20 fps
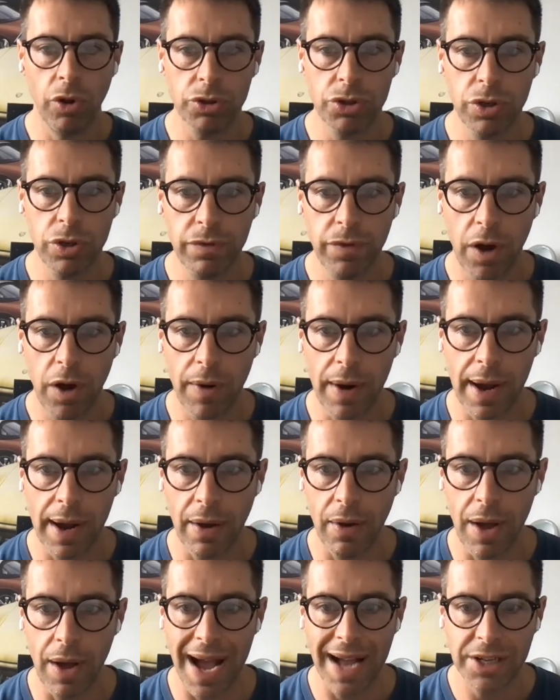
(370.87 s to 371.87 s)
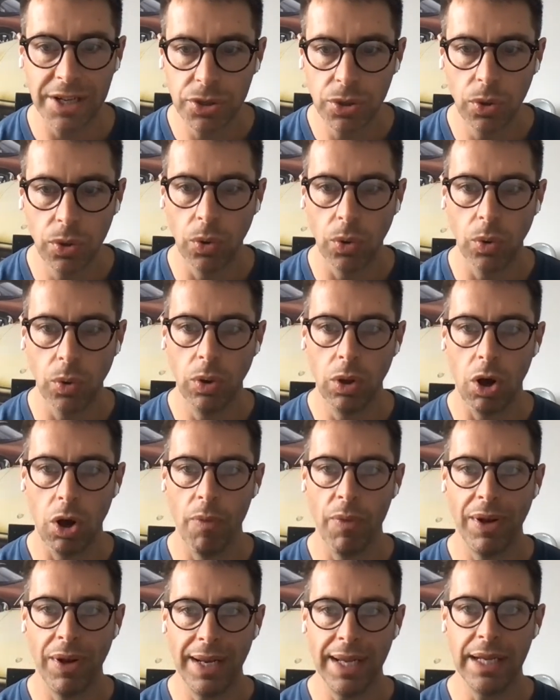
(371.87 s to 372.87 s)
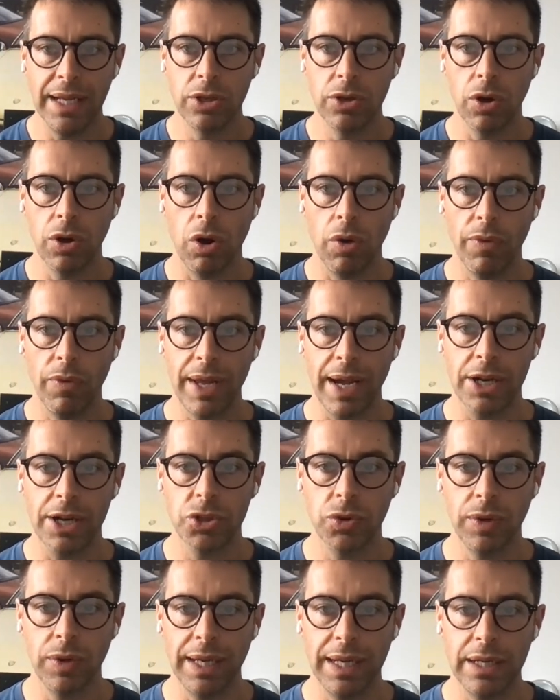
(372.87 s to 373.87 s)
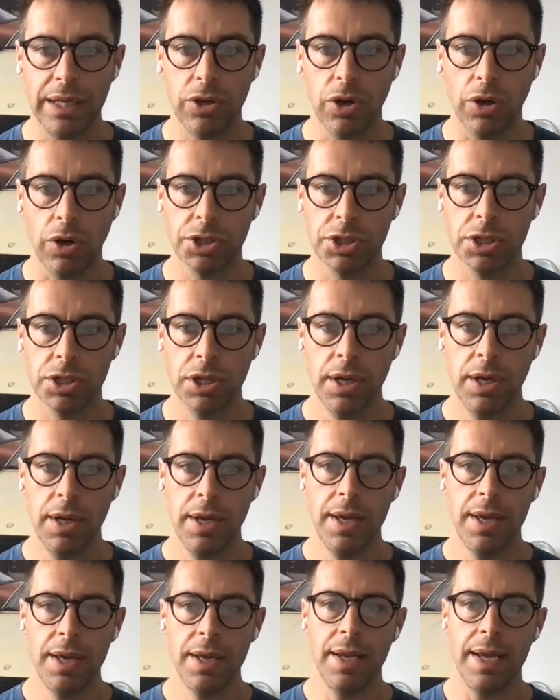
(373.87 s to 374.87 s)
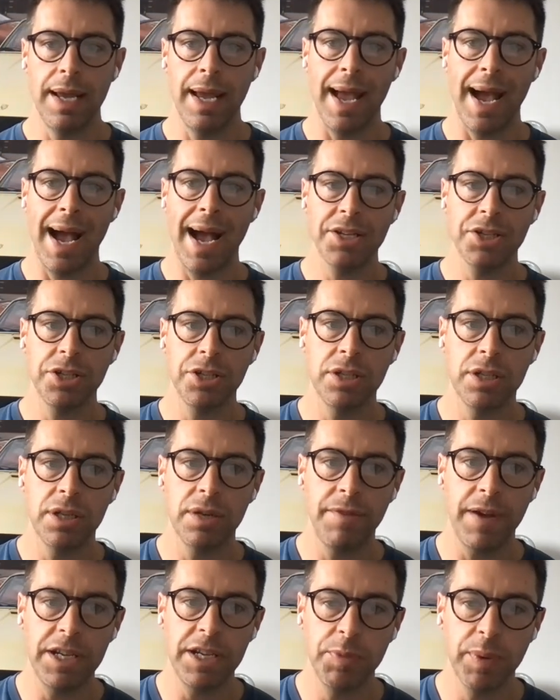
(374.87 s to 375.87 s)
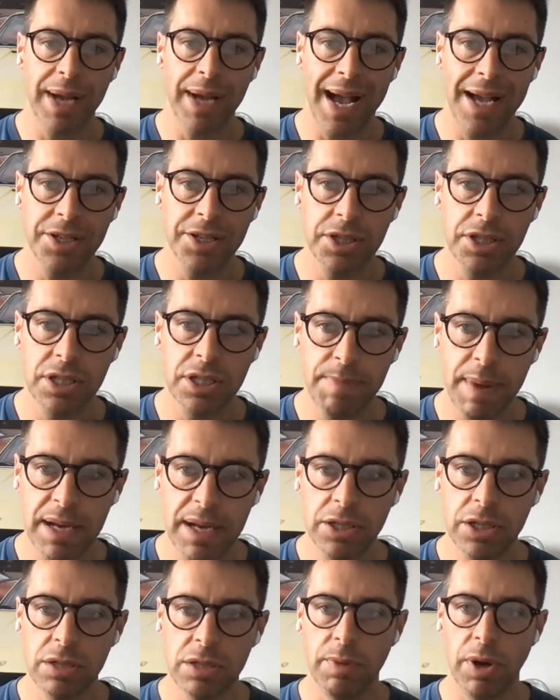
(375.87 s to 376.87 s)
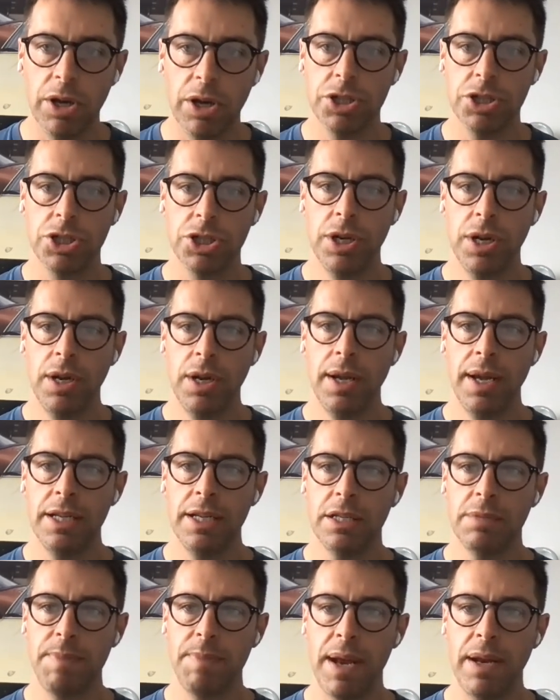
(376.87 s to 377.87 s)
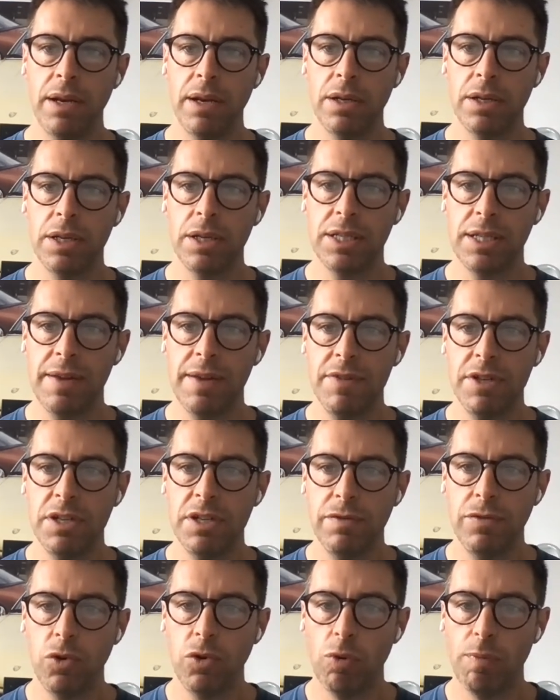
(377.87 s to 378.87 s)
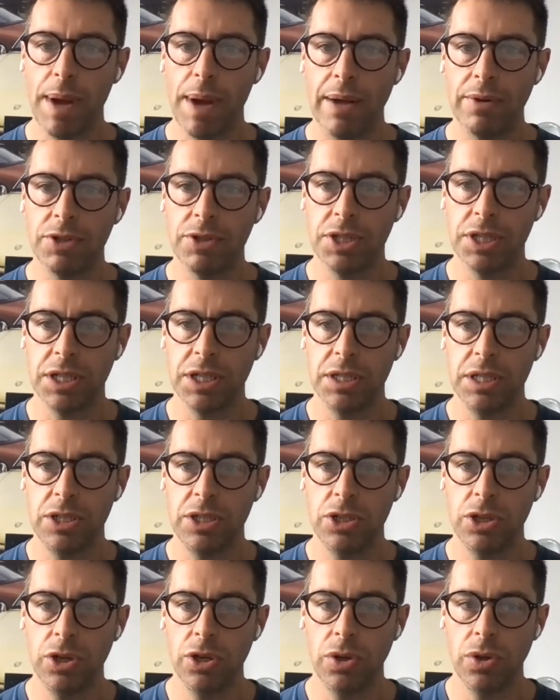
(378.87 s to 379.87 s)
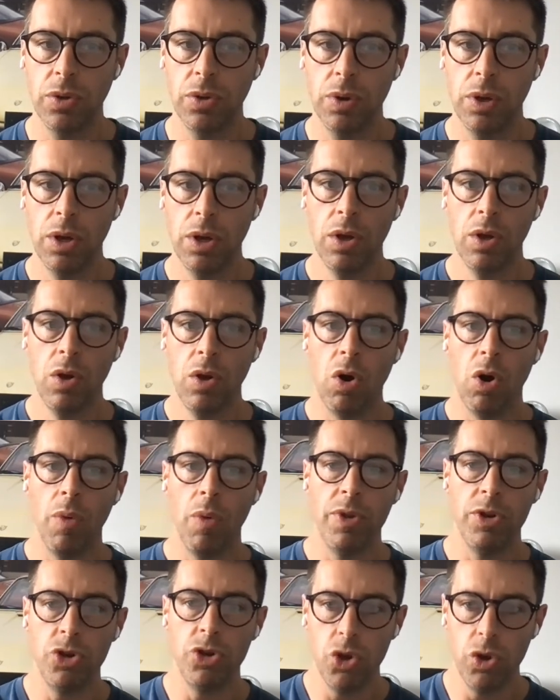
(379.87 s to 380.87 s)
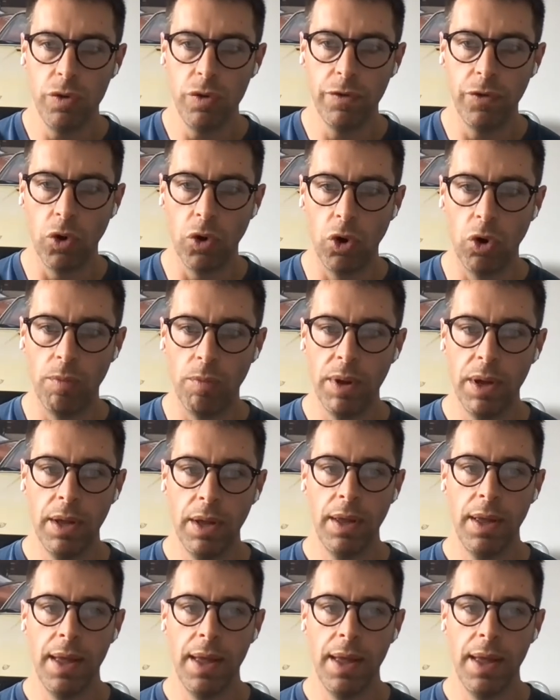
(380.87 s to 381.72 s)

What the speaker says: too far out at all on the actual lead cost. Facebook hasn't spent as much. It spent £74.62 on the new form,